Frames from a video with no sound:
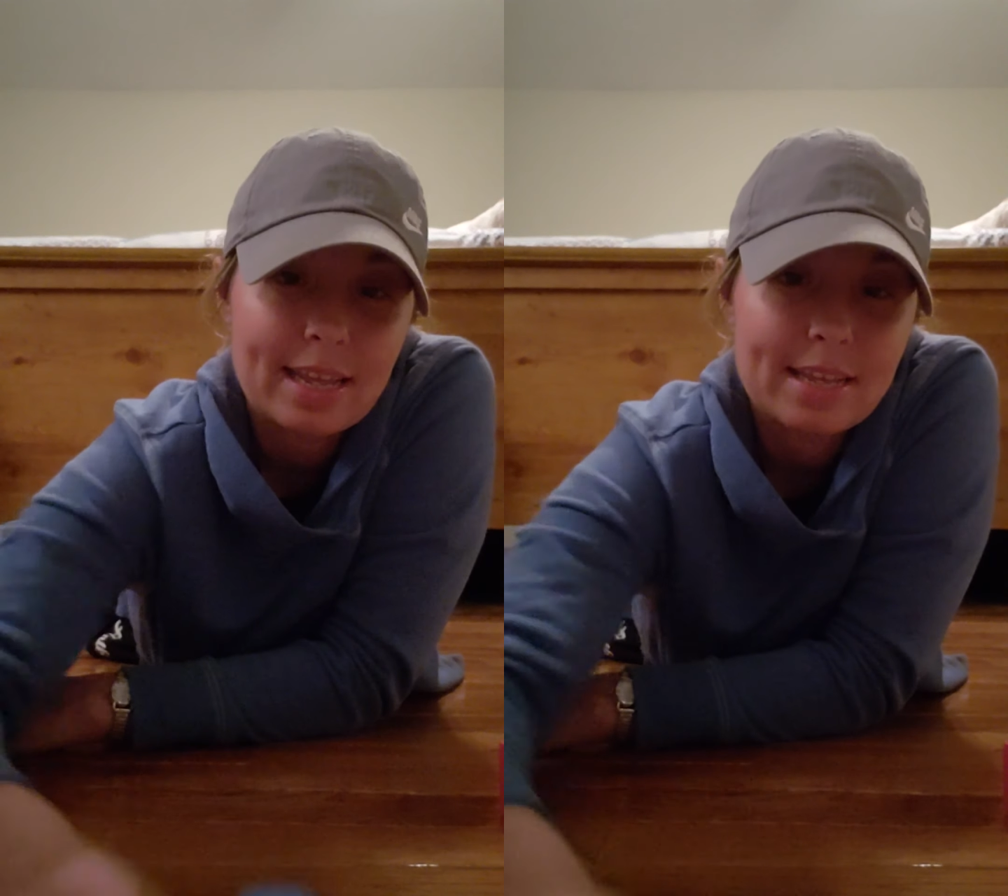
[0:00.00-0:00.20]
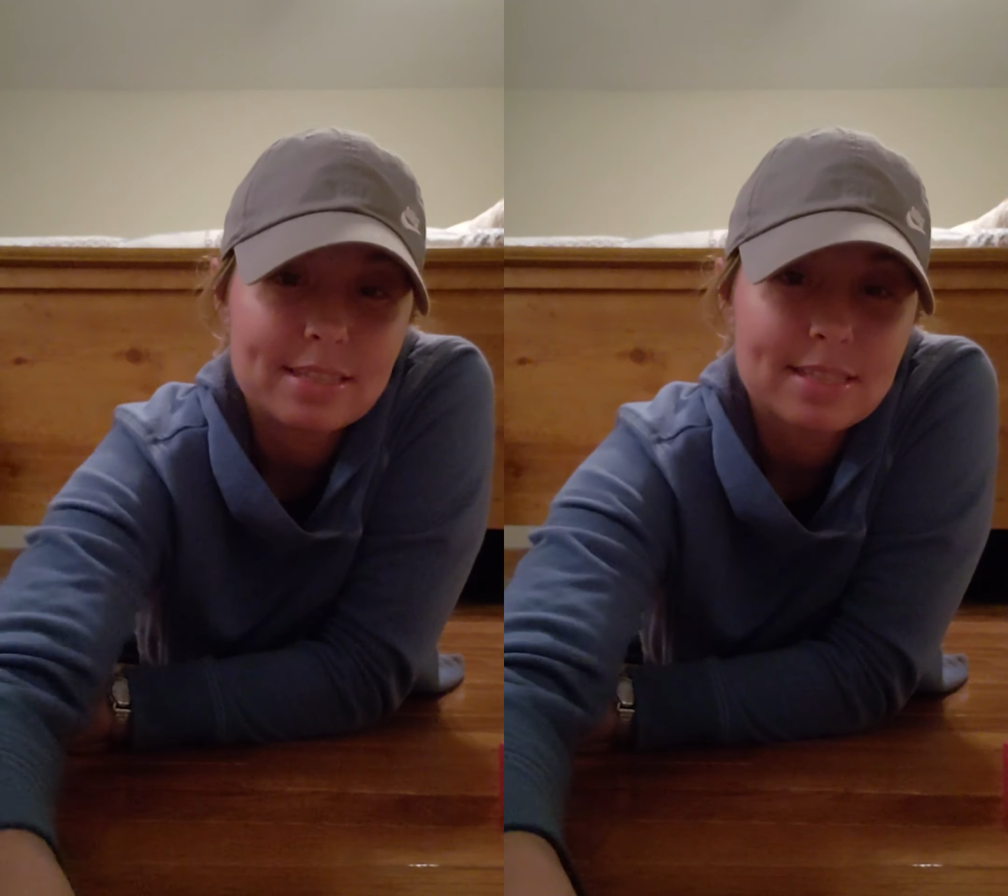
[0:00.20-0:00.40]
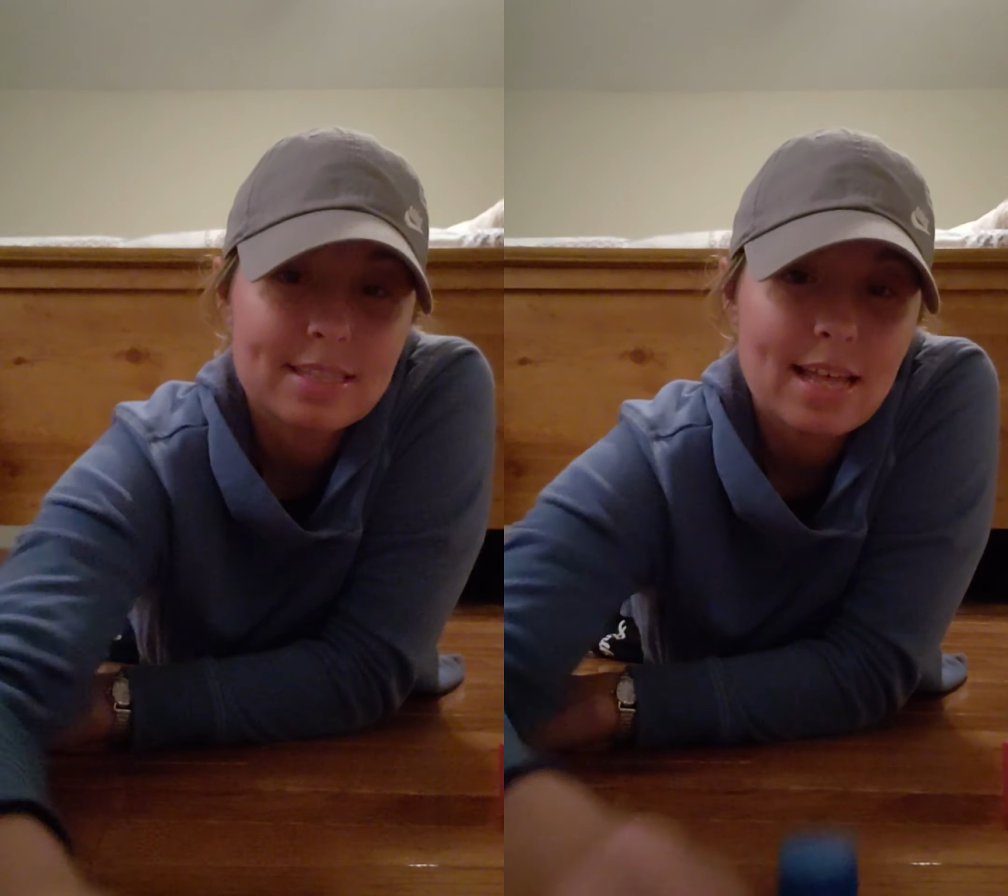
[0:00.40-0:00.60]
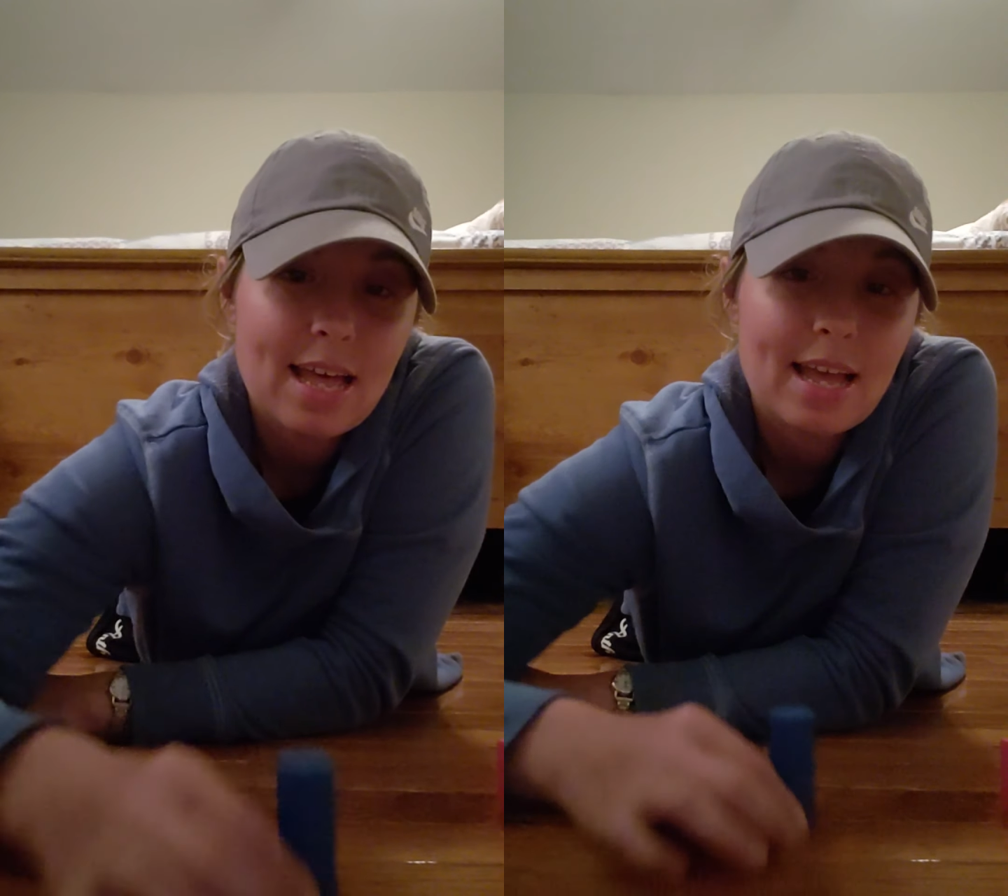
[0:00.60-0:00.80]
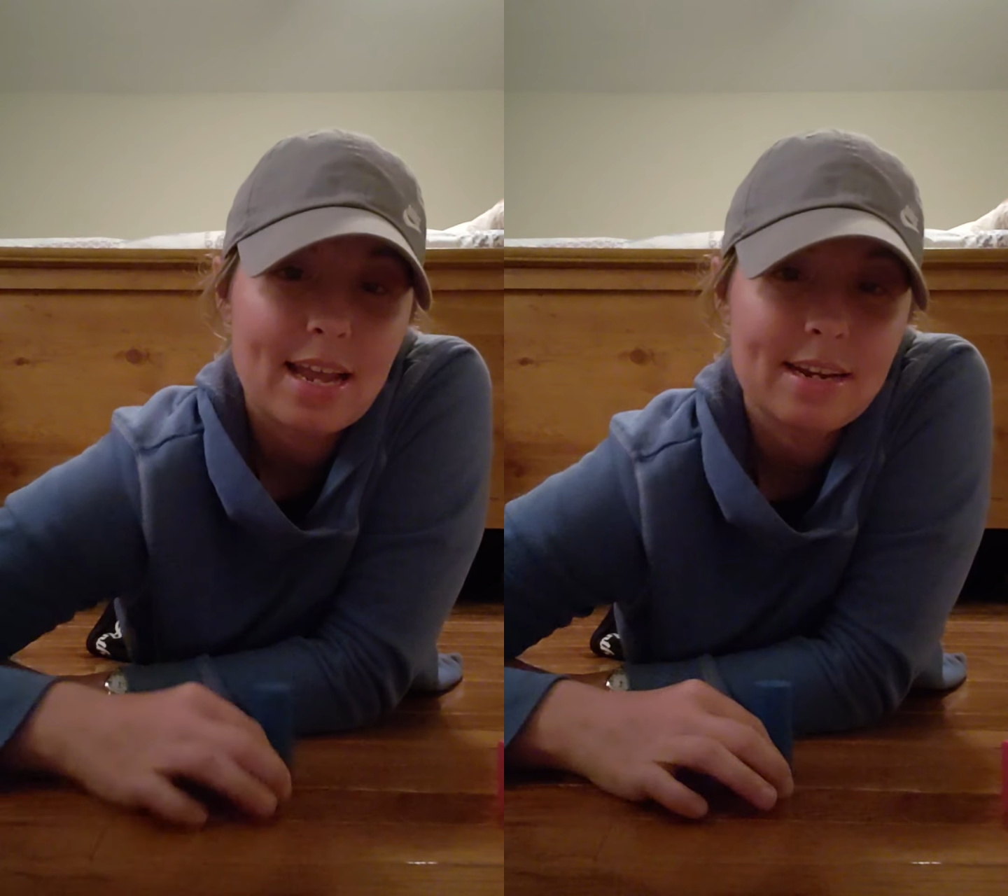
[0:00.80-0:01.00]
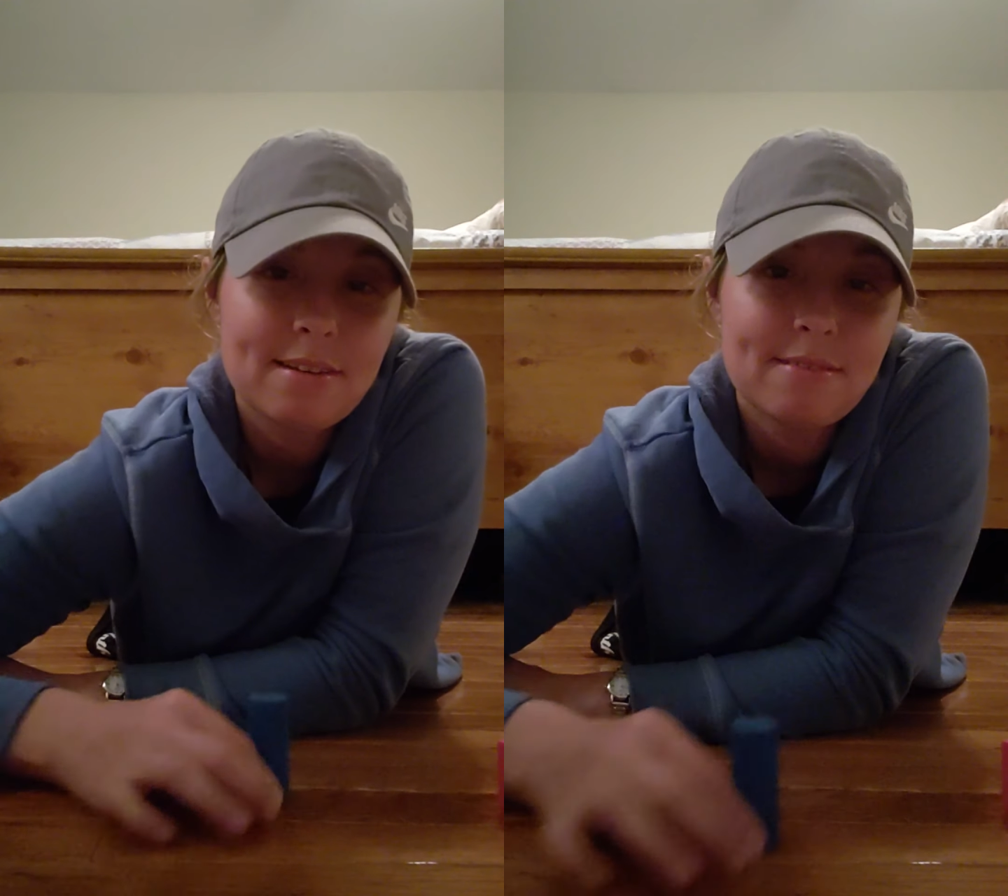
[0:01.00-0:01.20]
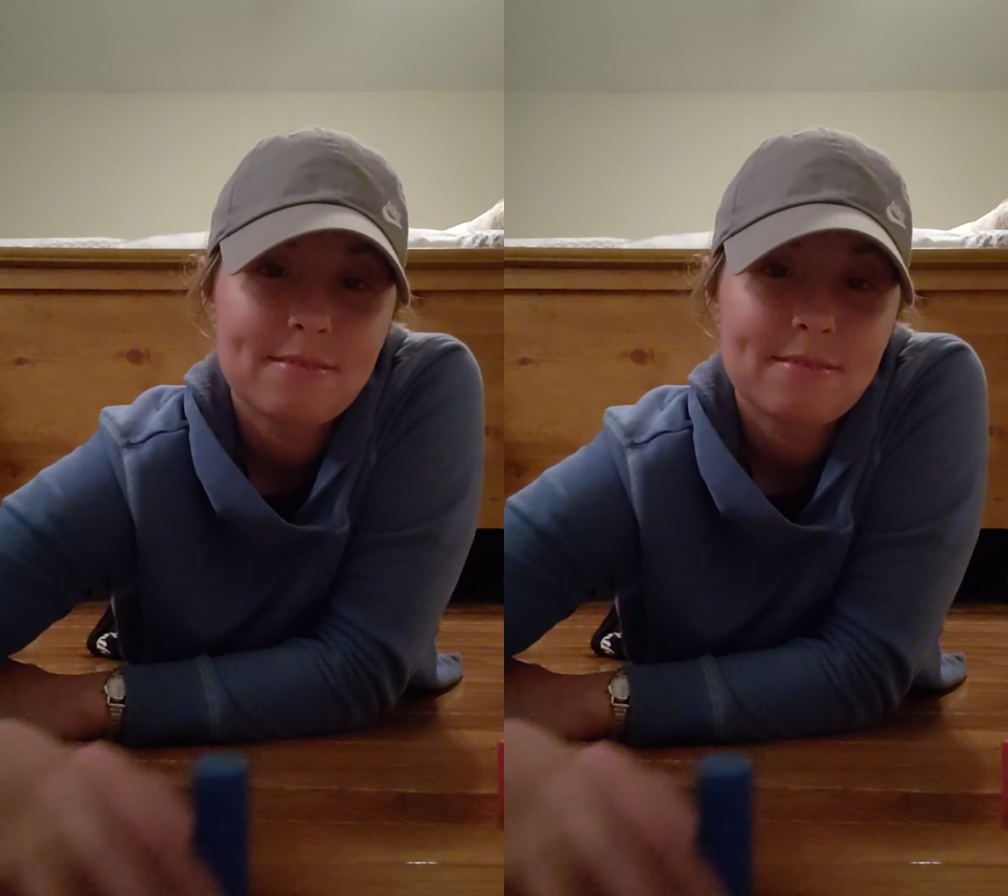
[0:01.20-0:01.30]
can slide.